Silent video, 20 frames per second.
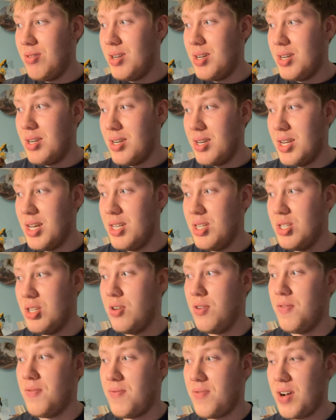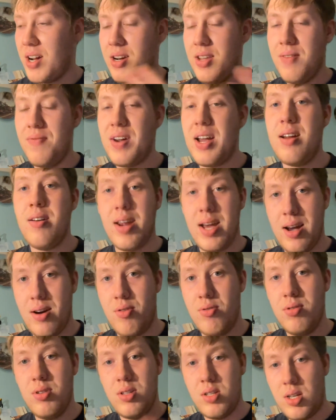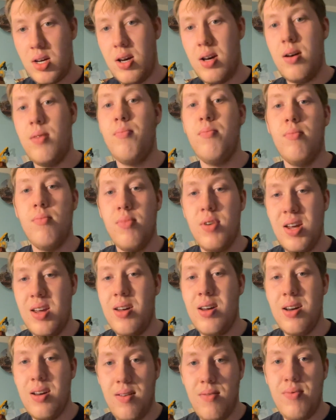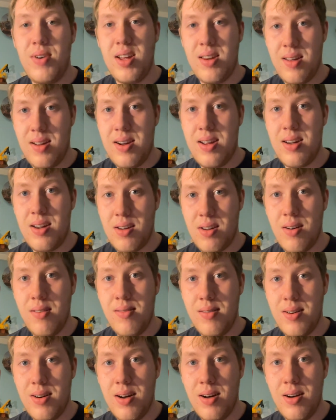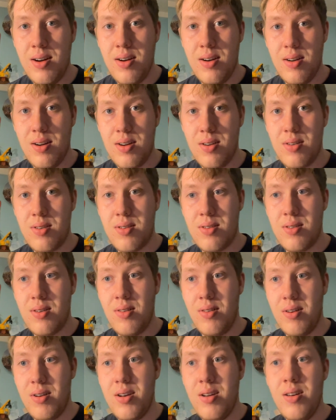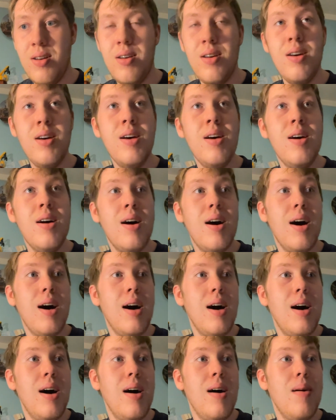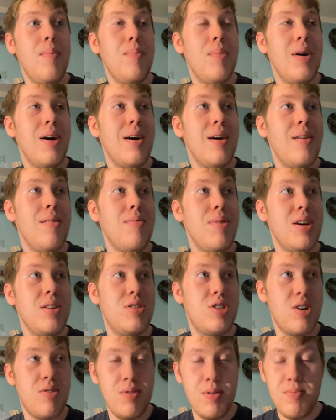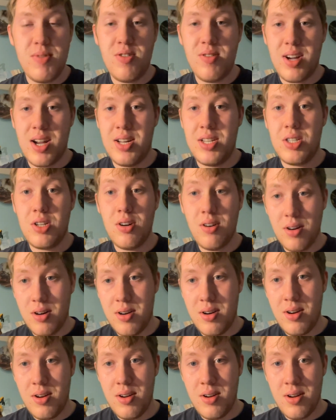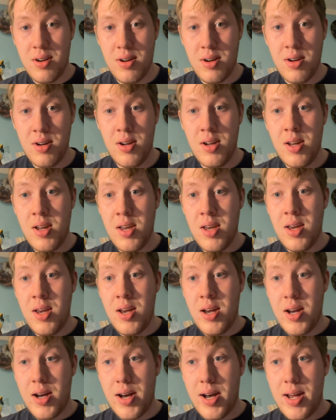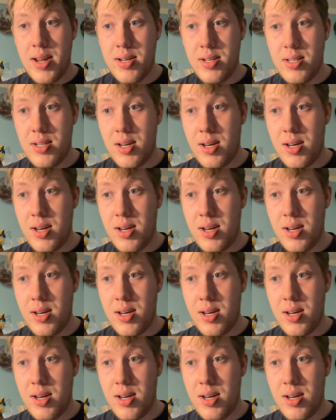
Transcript: needs to finally find out where they gone, where Tony Bog has gone, And